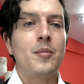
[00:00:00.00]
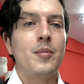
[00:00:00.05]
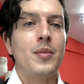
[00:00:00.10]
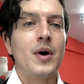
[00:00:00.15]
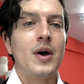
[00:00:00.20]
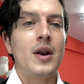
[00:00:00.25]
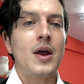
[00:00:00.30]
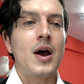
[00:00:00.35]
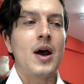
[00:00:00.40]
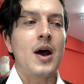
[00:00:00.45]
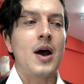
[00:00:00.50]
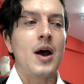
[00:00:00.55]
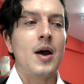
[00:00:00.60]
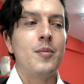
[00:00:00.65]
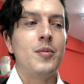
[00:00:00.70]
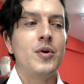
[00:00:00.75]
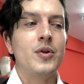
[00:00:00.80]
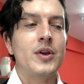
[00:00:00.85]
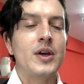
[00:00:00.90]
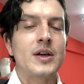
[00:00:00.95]
but
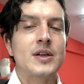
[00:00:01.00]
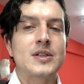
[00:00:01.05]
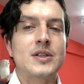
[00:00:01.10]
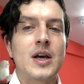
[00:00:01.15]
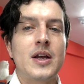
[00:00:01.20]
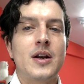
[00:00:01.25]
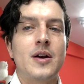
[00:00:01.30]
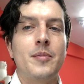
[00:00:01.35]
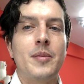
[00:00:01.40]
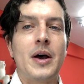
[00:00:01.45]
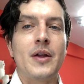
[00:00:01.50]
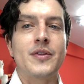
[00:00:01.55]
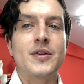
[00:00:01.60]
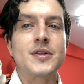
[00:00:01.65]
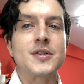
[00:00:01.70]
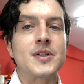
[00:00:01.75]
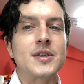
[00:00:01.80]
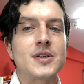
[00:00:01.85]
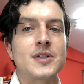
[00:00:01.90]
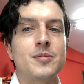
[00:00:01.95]
I'm really excited about
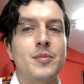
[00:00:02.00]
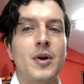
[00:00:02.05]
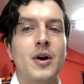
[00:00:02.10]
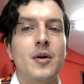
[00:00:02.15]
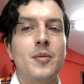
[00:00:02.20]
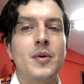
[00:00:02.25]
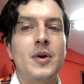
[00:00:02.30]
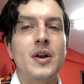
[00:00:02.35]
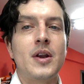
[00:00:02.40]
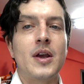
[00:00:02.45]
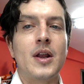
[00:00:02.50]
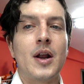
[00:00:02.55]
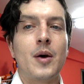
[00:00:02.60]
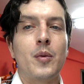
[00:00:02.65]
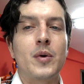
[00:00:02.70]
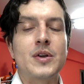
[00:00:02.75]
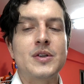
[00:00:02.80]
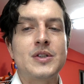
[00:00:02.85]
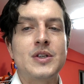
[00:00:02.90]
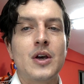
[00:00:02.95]
this experiment and I
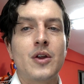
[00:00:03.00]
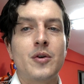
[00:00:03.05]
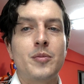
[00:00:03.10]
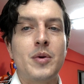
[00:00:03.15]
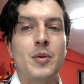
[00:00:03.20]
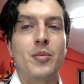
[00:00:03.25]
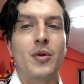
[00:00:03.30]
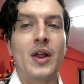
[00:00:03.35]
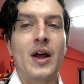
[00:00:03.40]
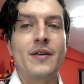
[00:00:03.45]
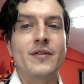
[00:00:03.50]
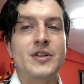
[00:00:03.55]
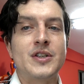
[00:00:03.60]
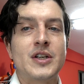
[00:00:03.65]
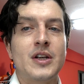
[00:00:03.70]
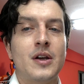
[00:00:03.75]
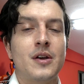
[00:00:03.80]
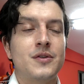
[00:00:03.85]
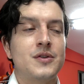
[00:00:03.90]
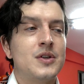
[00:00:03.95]
want to see other people have a
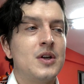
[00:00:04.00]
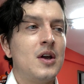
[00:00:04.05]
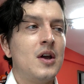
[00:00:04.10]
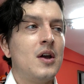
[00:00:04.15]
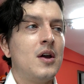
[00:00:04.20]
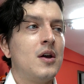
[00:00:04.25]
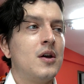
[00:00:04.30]
chance.